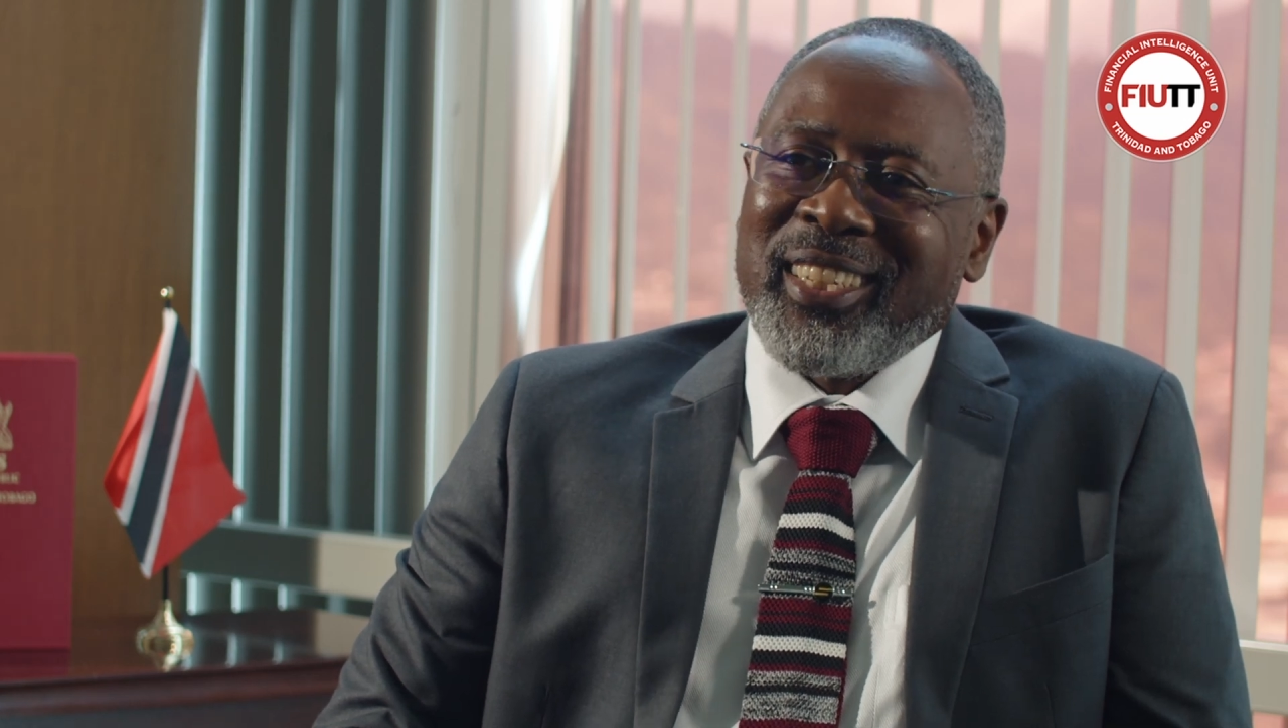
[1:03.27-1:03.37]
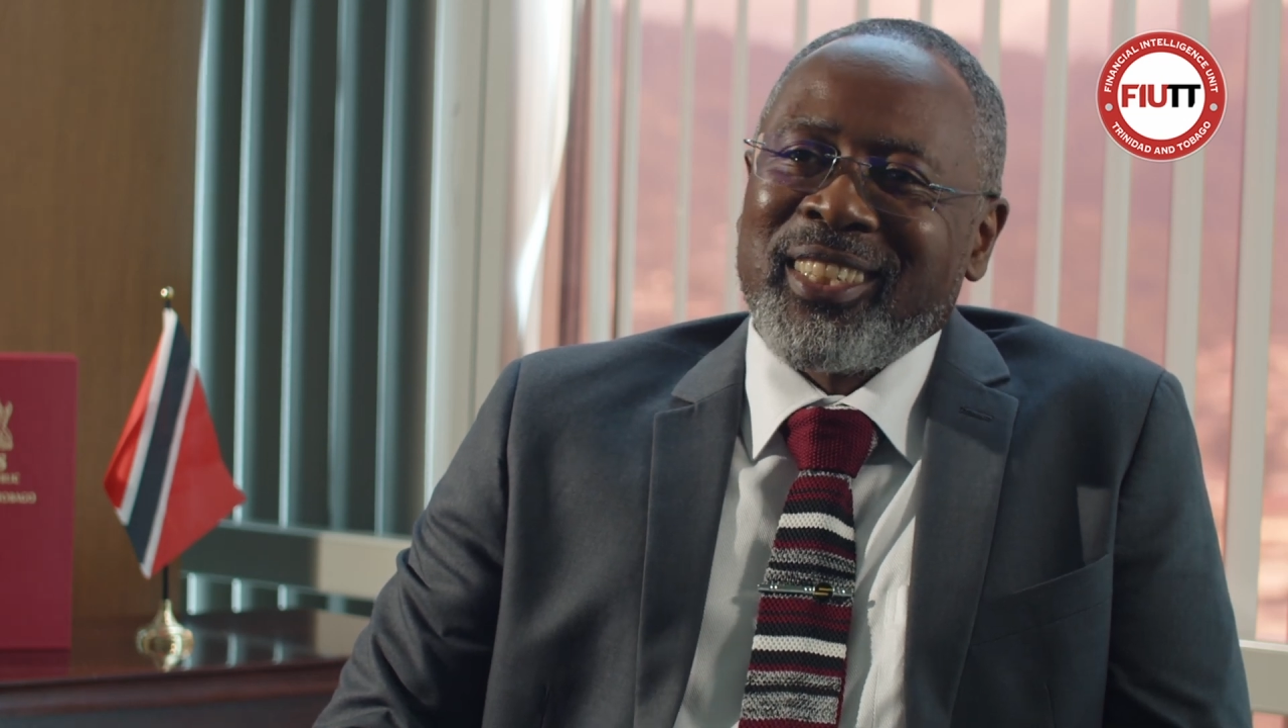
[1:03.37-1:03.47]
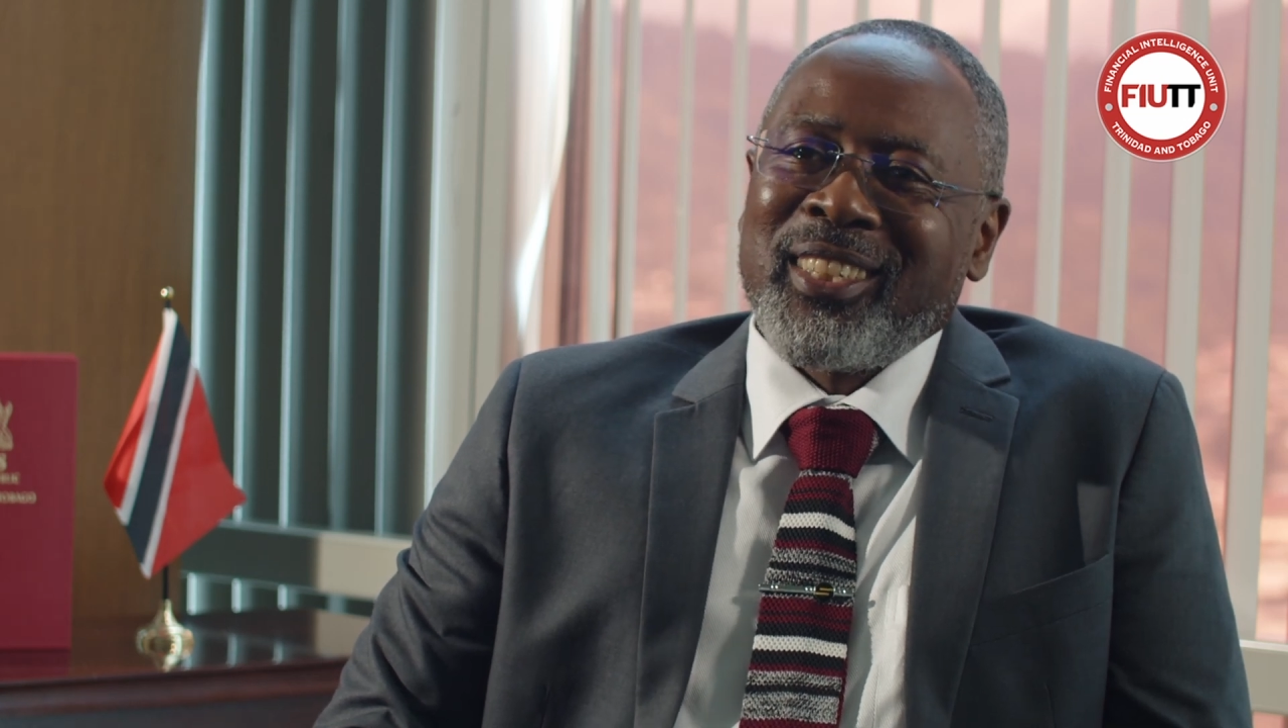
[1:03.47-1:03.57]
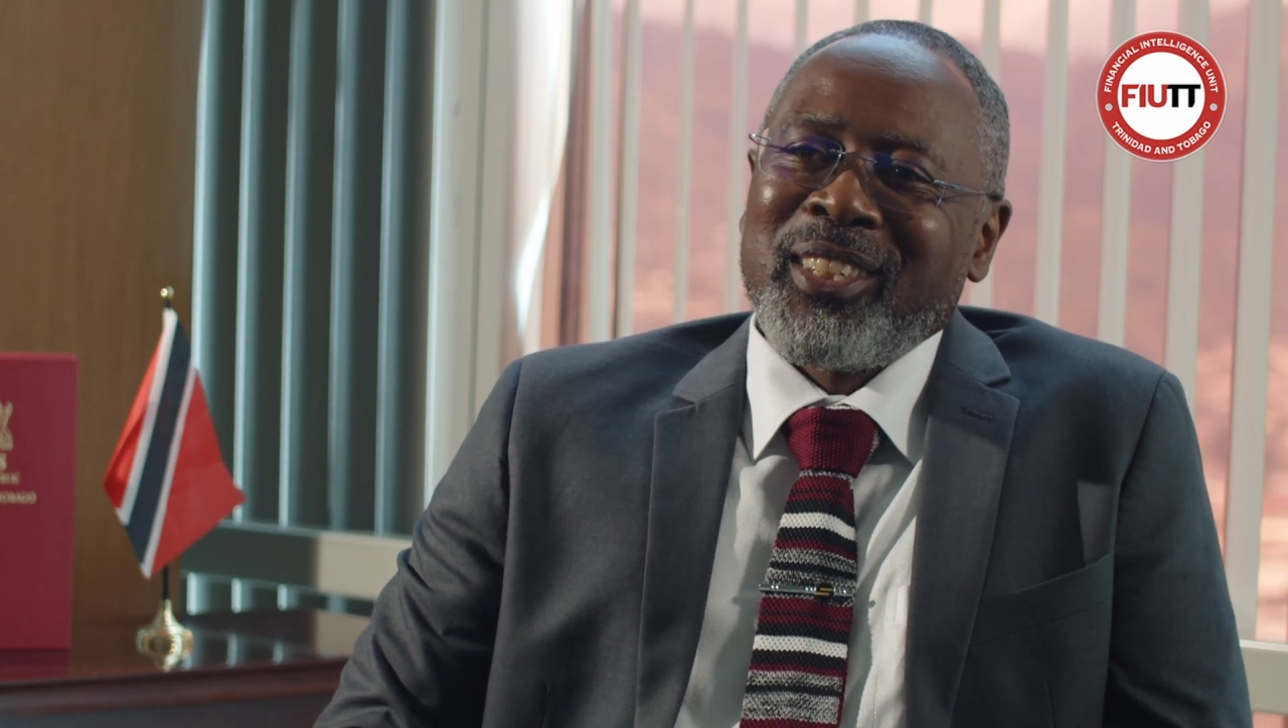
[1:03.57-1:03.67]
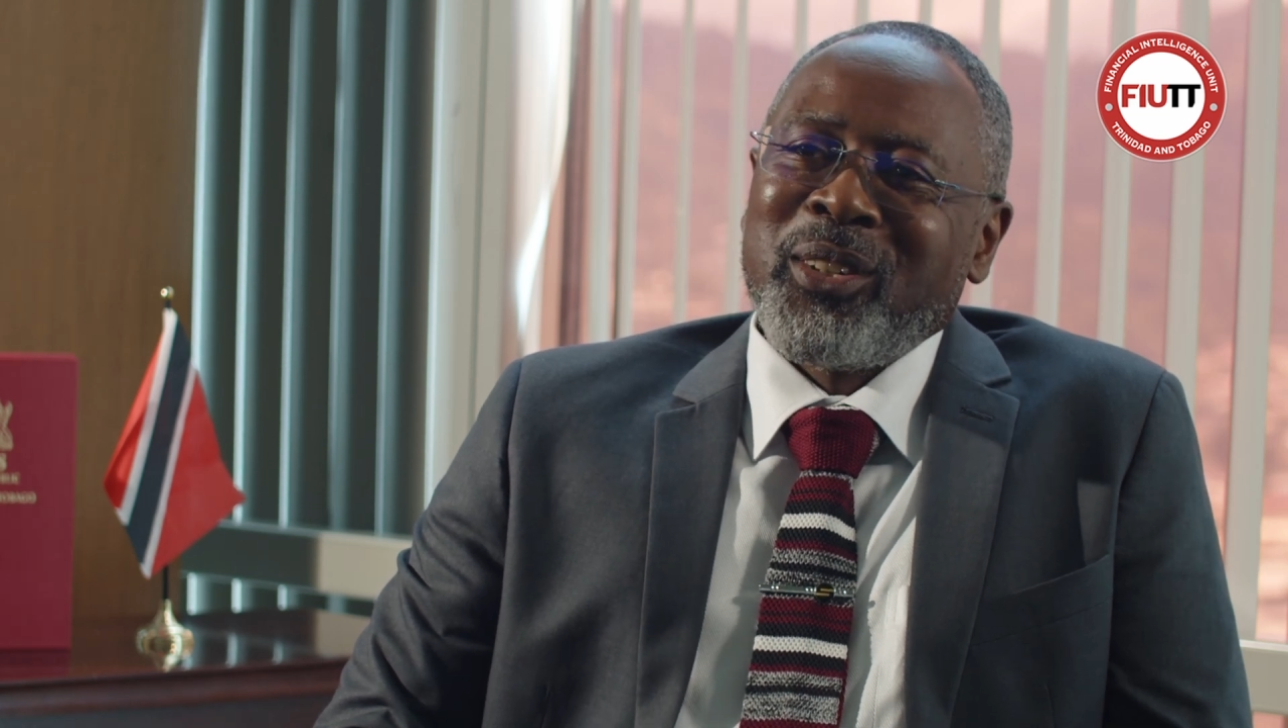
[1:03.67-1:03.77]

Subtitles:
is